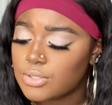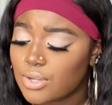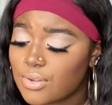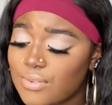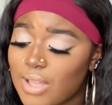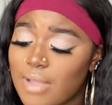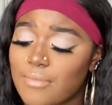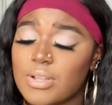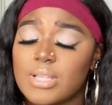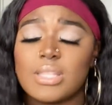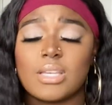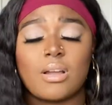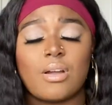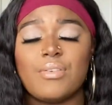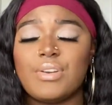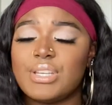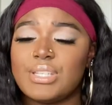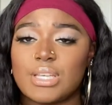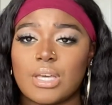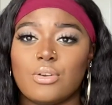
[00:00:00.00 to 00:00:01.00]
You have everything
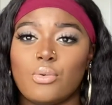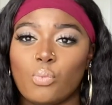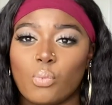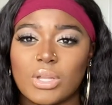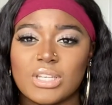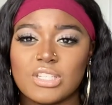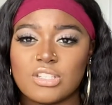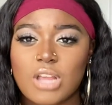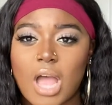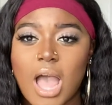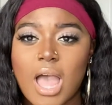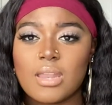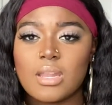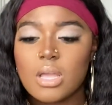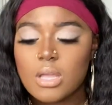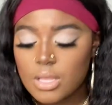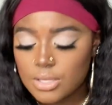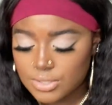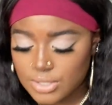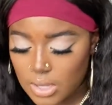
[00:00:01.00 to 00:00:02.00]
already done in one shot.
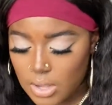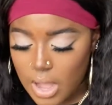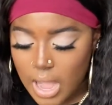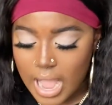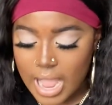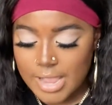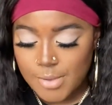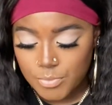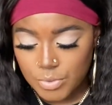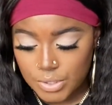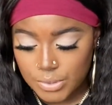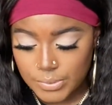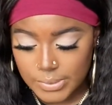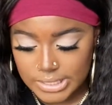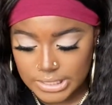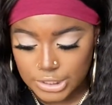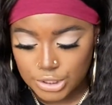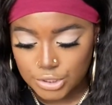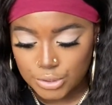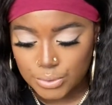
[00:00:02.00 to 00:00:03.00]
So I am
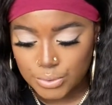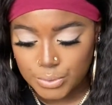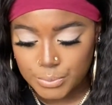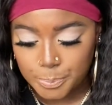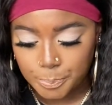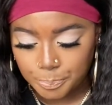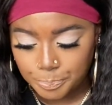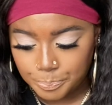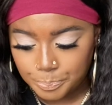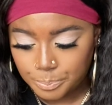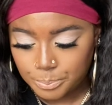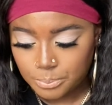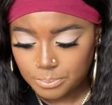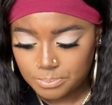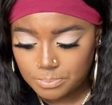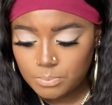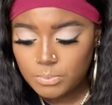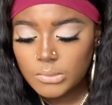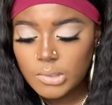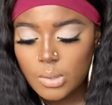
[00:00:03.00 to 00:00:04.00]
going to
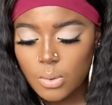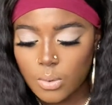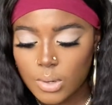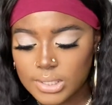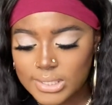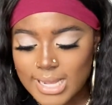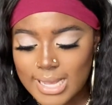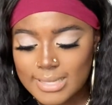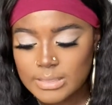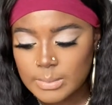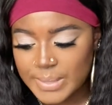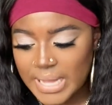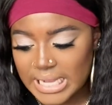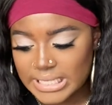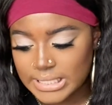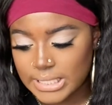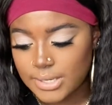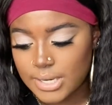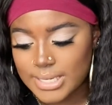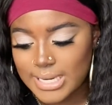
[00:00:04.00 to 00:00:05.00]
organize the
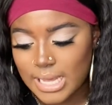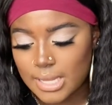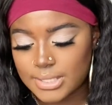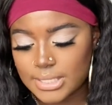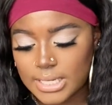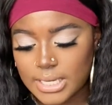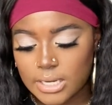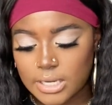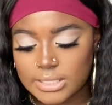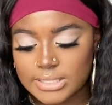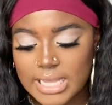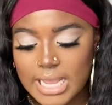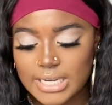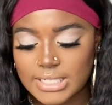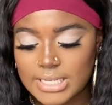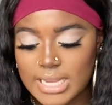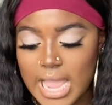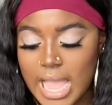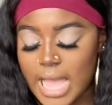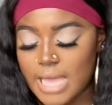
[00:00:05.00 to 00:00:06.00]
box area down here because I
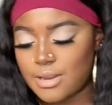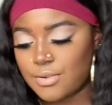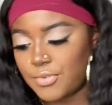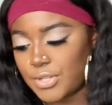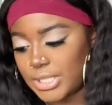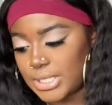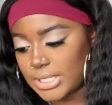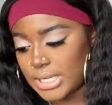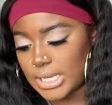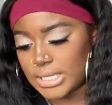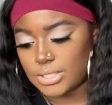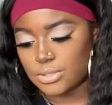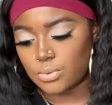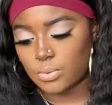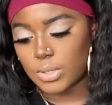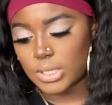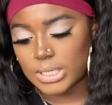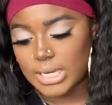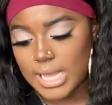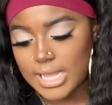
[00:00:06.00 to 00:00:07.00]
actually had it really nice and
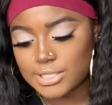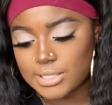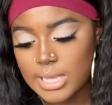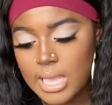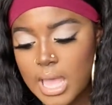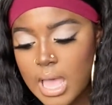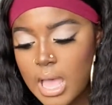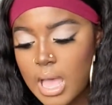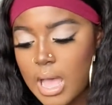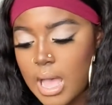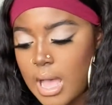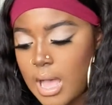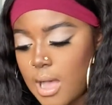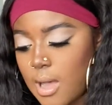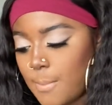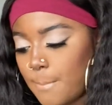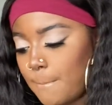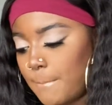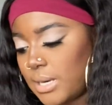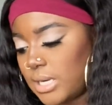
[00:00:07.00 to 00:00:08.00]
organized,
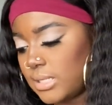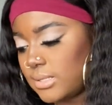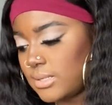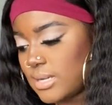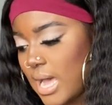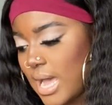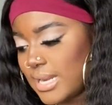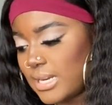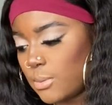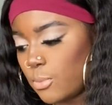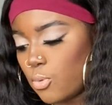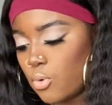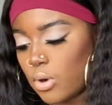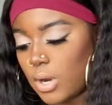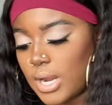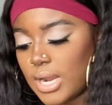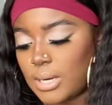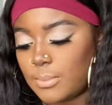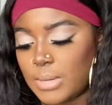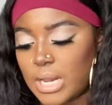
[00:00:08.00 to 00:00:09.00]
but it's not anymore,
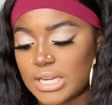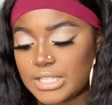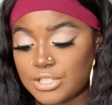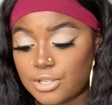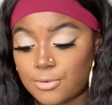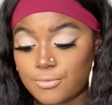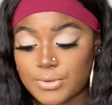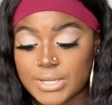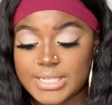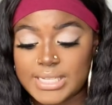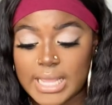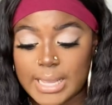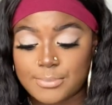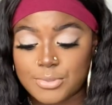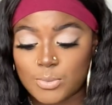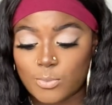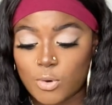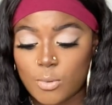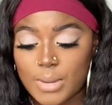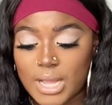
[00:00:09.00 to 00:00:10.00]
and I'm actually going to retape
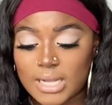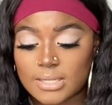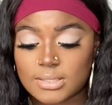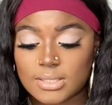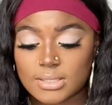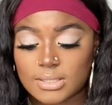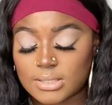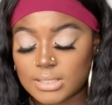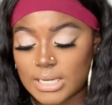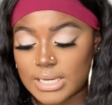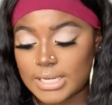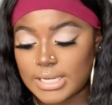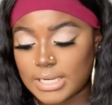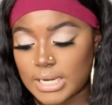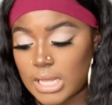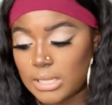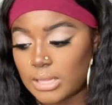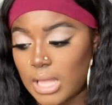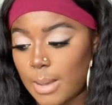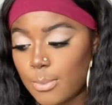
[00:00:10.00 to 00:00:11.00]
some more boxes because I need
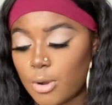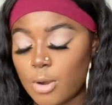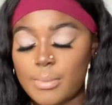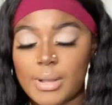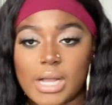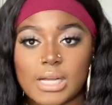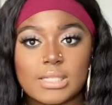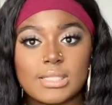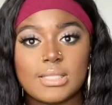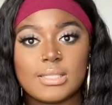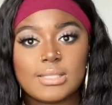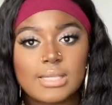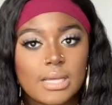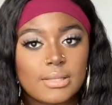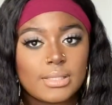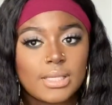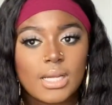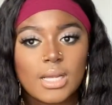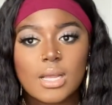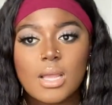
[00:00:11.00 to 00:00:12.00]
a lot more boxes
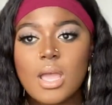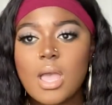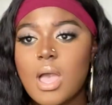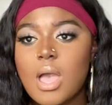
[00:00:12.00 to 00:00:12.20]
down there.